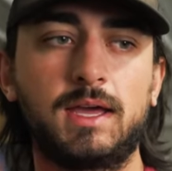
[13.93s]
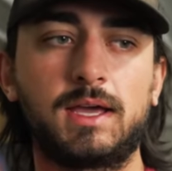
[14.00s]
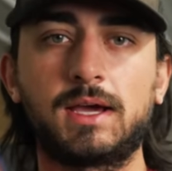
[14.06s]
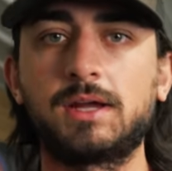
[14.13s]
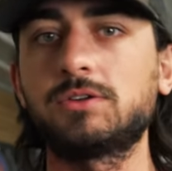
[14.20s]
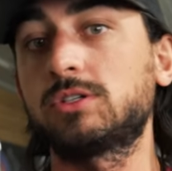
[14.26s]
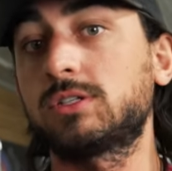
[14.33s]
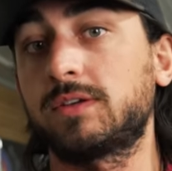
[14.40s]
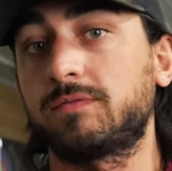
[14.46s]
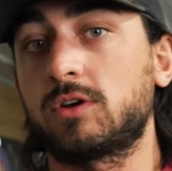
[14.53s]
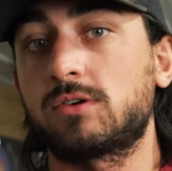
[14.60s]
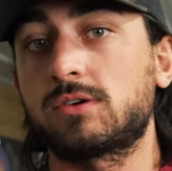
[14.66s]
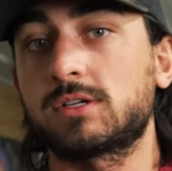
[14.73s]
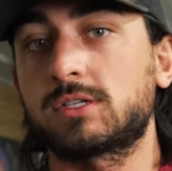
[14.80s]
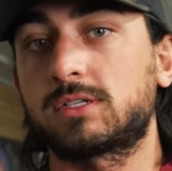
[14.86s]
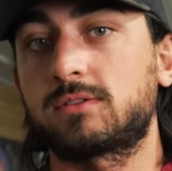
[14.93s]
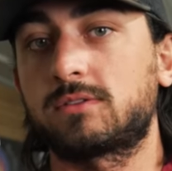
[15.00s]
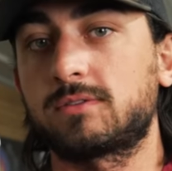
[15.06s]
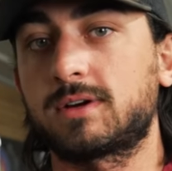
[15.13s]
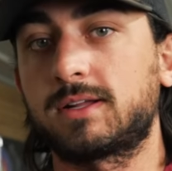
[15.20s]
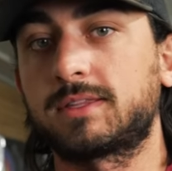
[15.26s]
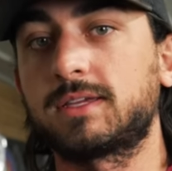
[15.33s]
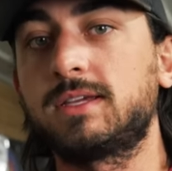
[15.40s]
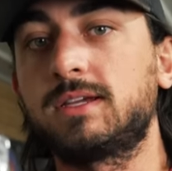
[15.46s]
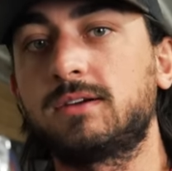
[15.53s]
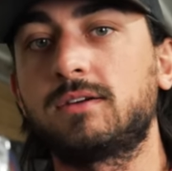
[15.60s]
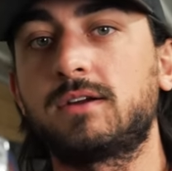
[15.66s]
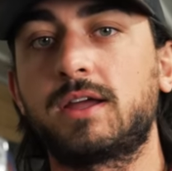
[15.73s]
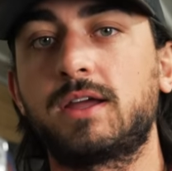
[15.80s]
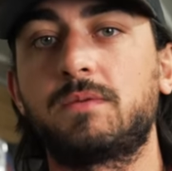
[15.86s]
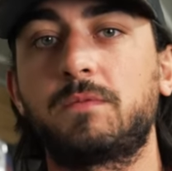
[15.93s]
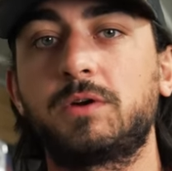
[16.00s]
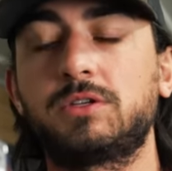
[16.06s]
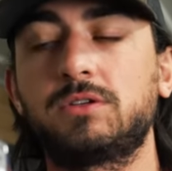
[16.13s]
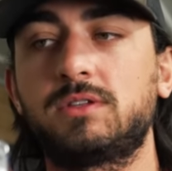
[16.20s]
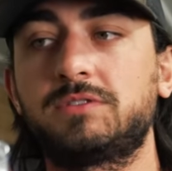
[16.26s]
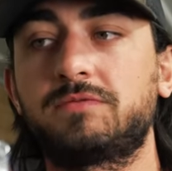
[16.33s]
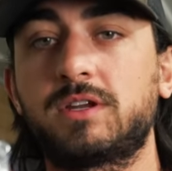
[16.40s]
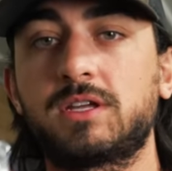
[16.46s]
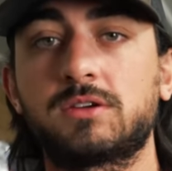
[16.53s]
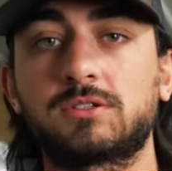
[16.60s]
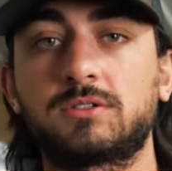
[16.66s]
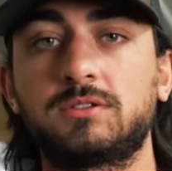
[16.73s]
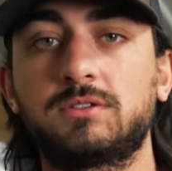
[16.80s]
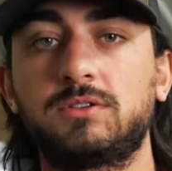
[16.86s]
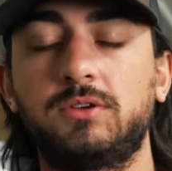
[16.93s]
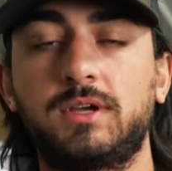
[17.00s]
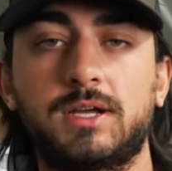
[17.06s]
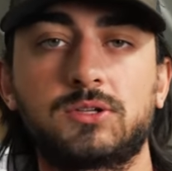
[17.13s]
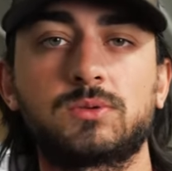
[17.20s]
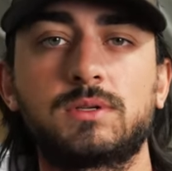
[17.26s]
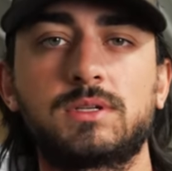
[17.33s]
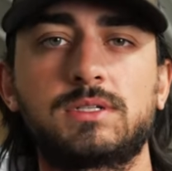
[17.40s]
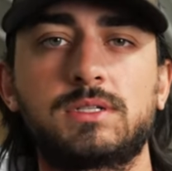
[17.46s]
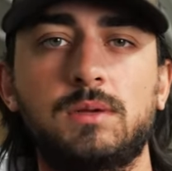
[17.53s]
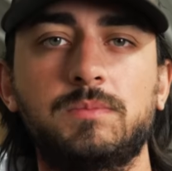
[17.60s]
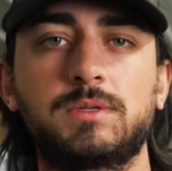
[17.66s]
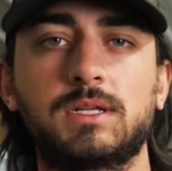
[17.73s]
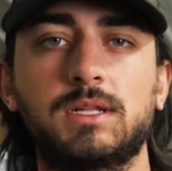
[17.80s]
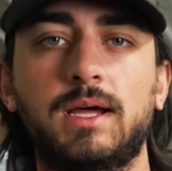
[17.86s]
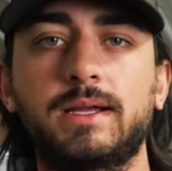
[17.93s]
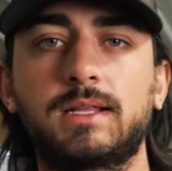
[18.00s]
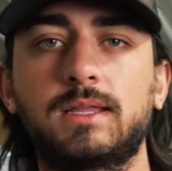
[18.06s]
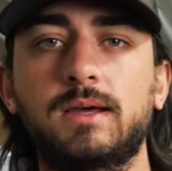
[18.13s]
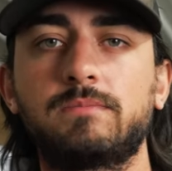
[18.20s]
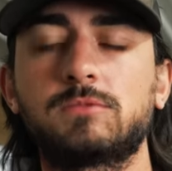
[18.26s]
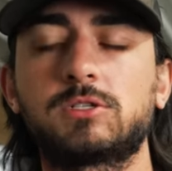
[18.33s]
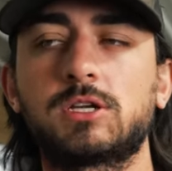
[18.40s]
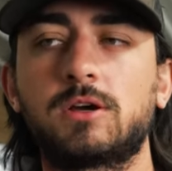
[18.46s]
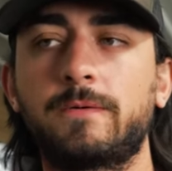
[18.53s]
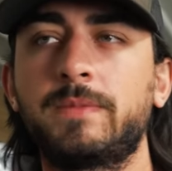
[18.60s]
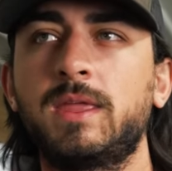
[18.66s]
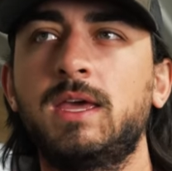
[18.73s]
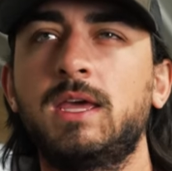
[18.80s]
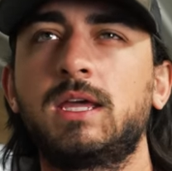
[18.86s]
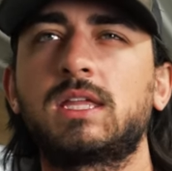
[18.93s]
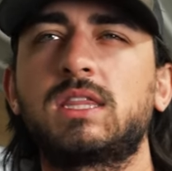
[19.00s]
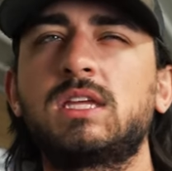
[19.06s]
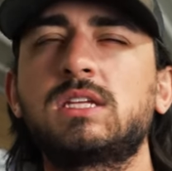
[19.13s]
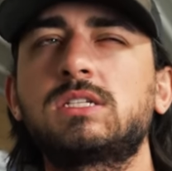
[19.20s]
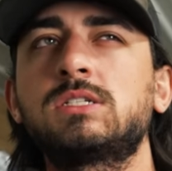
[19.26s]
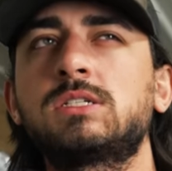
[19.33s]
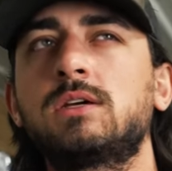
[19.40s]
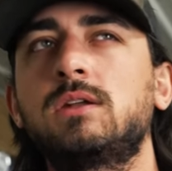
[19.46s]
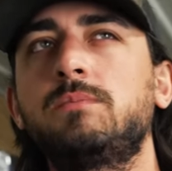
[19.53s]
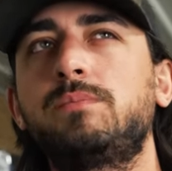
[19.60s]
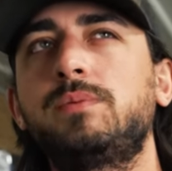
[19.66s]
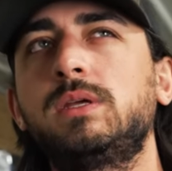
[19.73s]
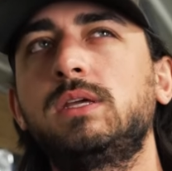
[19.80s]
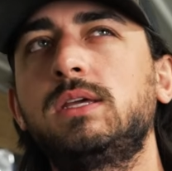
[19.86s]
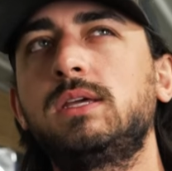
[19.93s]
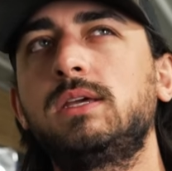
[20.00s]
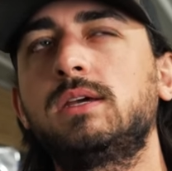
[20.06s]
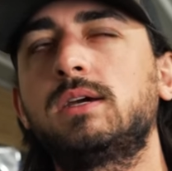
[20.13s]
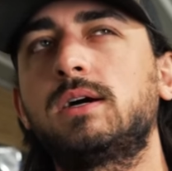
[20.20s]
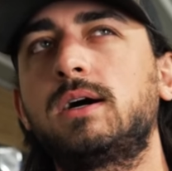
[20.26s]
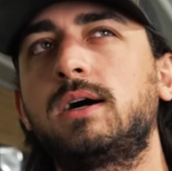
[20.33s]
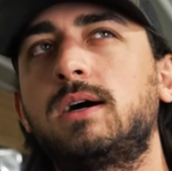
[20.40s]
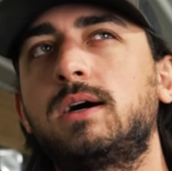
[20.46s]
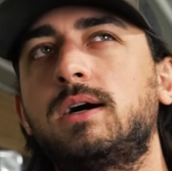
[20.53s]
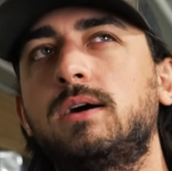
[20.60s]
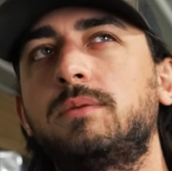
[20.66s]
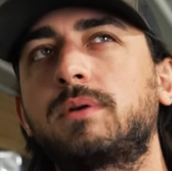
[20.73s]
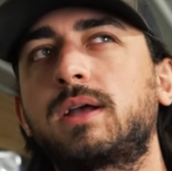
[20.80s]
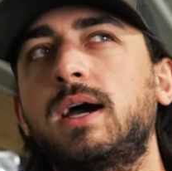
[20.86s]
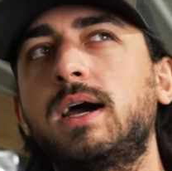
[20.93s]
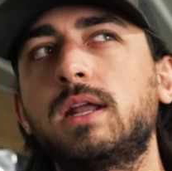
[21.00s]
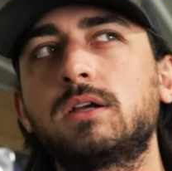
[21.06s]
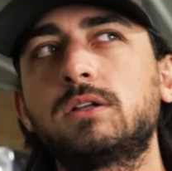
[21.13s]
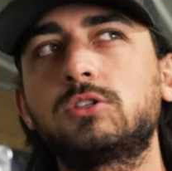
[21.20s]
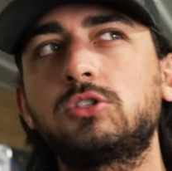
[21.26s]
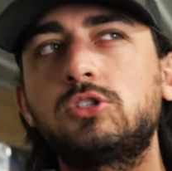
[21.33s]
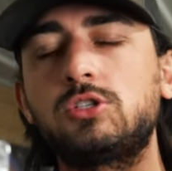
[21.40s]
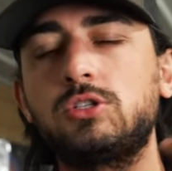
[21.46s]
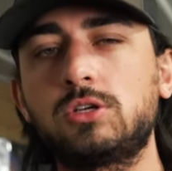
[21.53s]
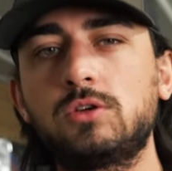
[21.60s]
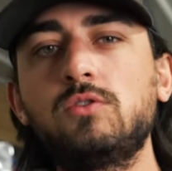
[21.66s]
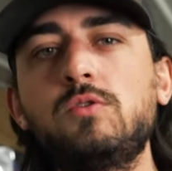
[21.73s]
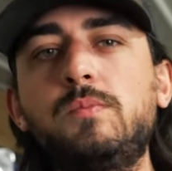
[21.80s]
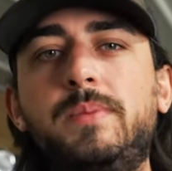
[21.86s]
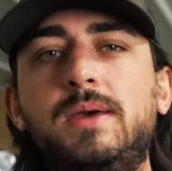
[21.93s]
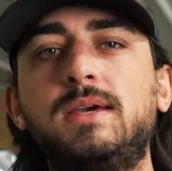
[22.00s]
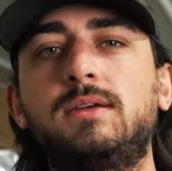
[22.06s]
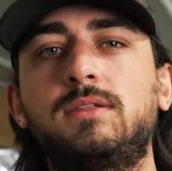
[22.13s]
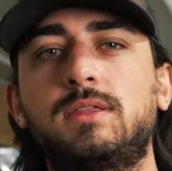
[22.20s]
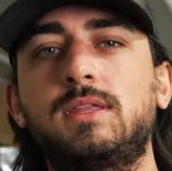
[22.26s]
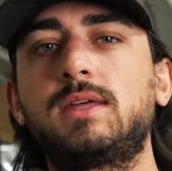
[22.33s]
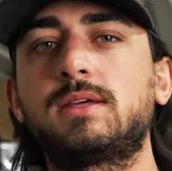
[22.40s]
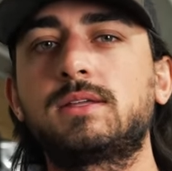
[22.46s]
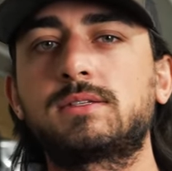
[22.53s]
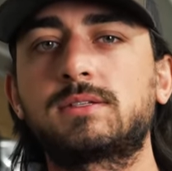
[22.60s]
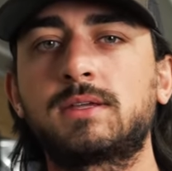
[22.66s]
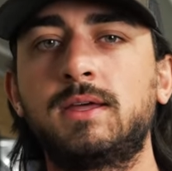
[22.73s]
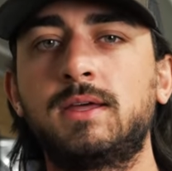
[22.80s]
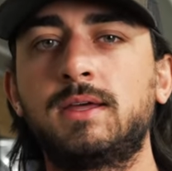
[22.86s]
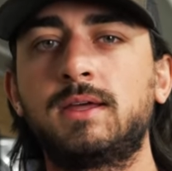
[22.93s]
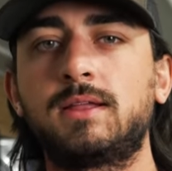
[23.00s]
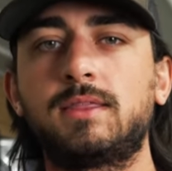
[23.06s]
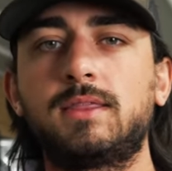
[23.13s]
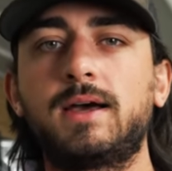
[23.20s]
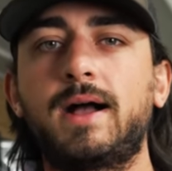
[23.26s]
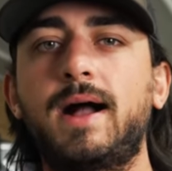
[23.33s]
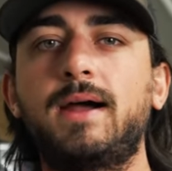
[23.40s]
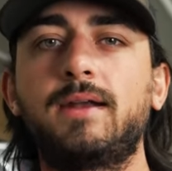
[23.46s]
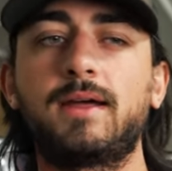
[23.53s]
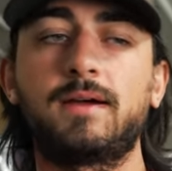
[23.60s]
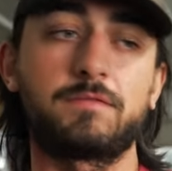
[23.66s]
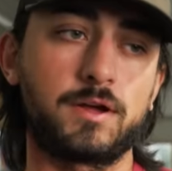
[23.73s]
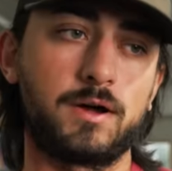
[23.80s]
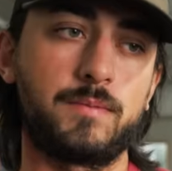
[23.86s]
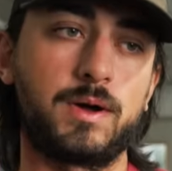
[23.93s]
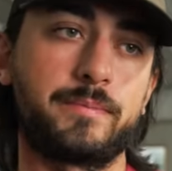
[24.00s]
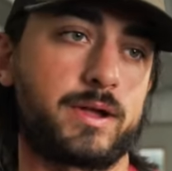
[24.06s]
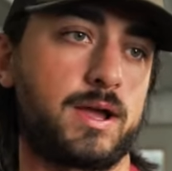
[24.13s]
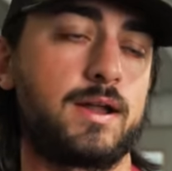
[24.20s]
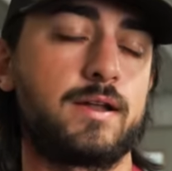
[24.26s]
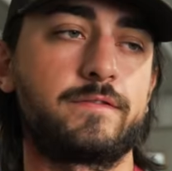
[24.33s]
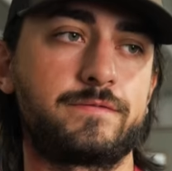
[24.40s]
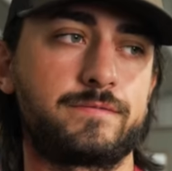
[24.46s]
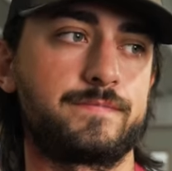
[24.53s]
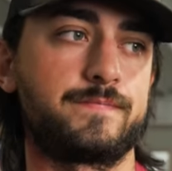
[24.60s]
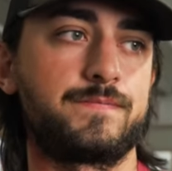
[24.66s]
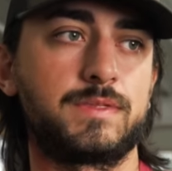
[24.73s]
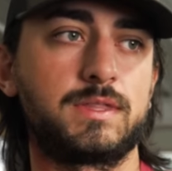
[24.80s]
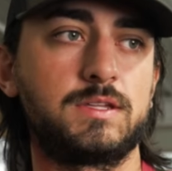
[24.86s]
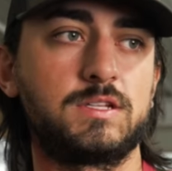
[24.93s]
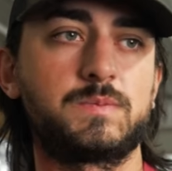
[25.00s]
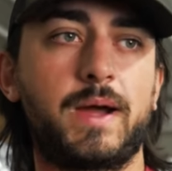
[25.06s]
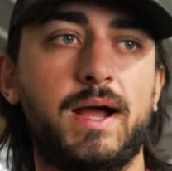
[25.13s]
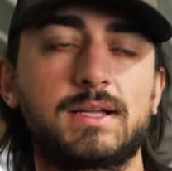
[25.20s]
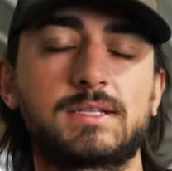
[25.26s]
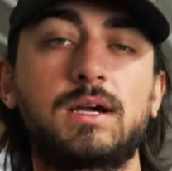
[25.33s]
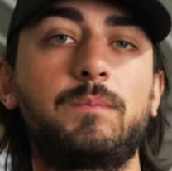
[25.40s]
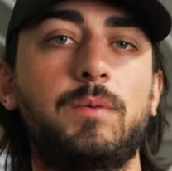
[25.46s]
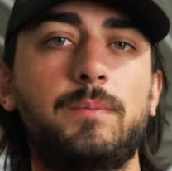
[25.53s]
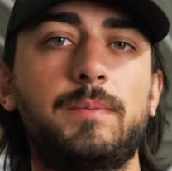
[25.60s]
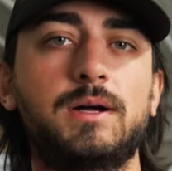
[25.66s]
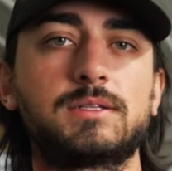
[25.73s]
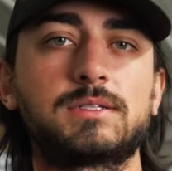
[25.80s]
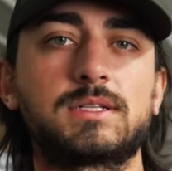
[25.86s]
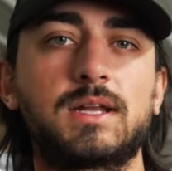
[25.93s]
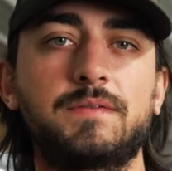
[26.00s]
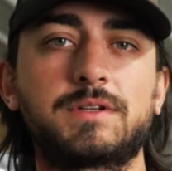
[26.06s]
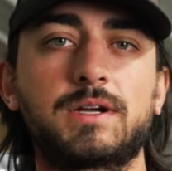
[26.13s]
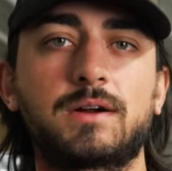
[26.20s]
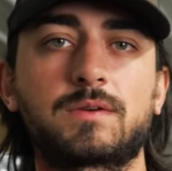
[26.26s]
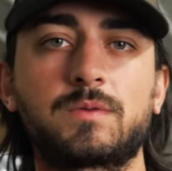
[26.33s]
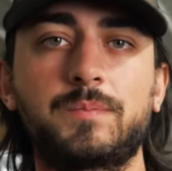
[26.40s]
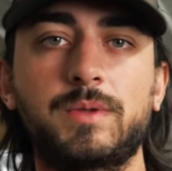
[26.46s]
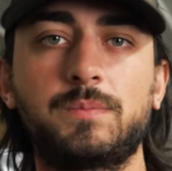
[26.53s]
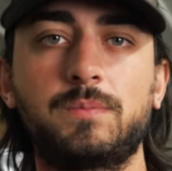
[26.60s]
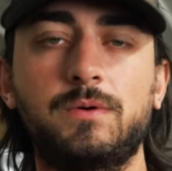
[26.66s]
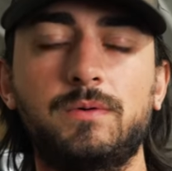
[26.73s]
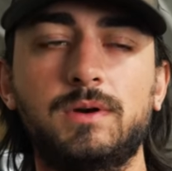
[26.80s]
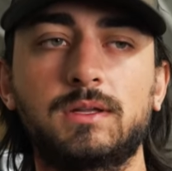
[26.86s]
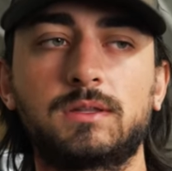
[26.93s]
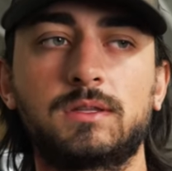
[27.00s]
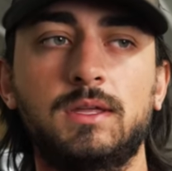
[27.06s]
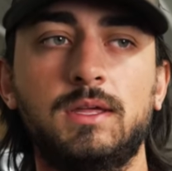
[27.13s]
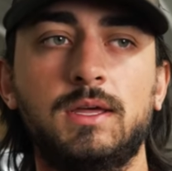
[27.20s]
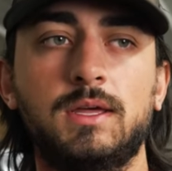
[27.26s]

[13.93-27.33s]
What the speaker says: kind of just have noticed throughout the year. And we do these videos and you guys really seem to like them. So this is going to be kind of two big things that have come up kind of in these past couple months that I've talked with people with.